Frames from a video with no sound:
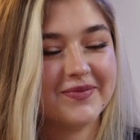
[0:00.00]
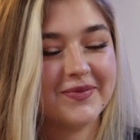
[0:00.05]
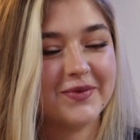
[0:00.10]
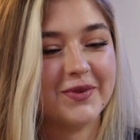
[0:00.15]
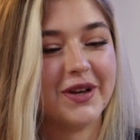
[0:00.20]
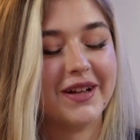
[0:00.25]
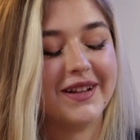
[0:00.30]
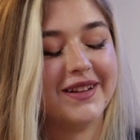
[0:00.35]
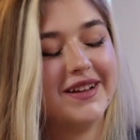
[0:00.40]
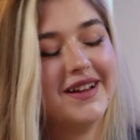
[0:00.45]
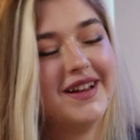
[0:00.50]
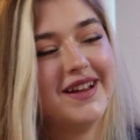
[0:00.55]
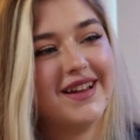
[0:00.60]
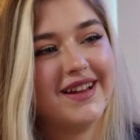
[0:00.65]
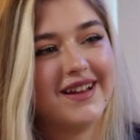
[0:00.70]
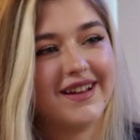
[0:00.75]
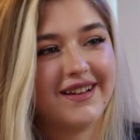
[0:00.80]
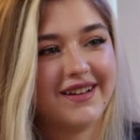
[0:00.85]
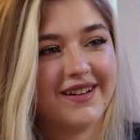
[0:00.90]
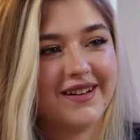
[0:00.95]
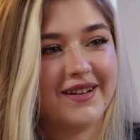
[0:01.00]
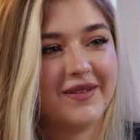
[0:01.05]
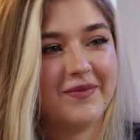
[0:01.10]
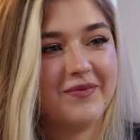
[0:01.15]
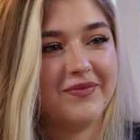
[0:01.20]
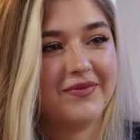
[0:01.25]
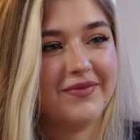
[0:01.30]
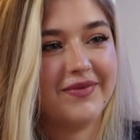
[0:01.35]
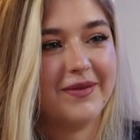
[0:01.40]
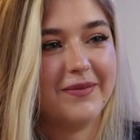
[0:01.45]
Well,
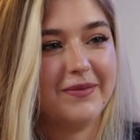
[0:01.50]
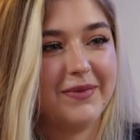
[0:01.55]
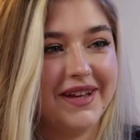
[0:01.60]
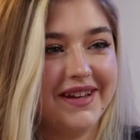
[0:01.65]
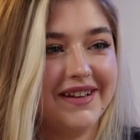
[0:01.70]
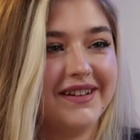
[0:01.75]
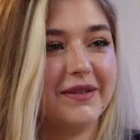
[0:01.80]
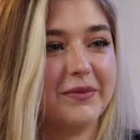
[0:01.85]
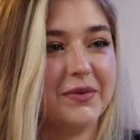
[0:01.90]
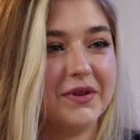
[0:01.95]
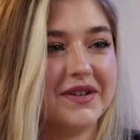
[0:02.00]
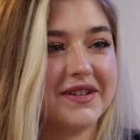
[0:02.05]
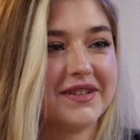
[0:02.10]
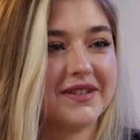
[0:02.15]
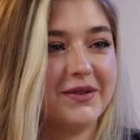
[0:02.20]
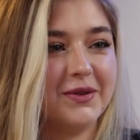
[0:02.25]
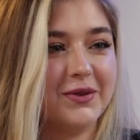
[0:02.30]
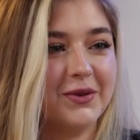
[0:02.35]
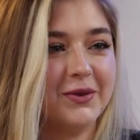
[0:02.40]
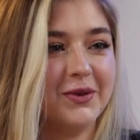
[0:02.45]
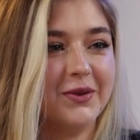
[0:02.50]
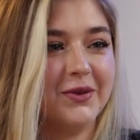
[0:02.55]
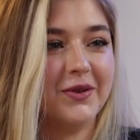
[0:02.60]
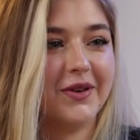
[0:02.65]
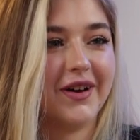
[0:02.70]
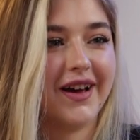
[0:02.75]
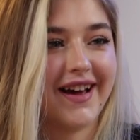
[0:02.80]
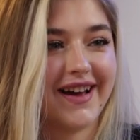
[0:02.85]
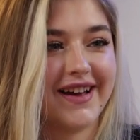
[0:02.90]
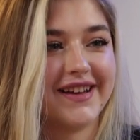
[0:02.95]
being a person who
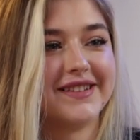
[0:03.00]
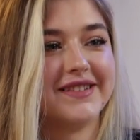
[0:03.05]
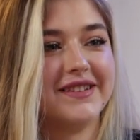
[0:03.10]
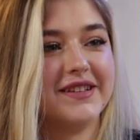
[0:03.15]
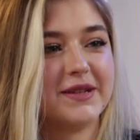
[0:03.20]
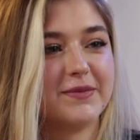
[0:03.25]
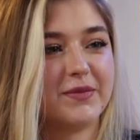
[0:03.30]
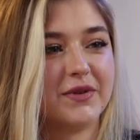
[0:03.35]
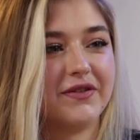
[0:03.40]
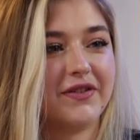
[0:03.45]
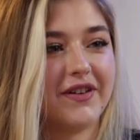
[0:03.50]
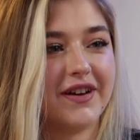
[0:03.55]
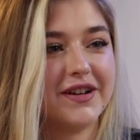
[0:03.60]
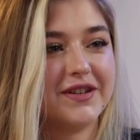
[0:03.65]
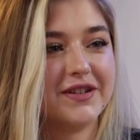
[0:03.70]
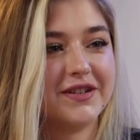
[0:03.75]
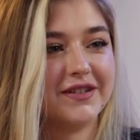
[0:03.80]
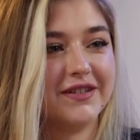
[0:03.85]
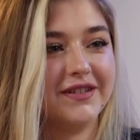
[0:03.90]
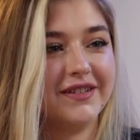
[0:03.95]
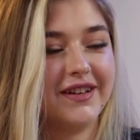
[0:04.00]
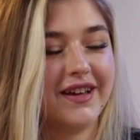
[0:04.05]
has this profession,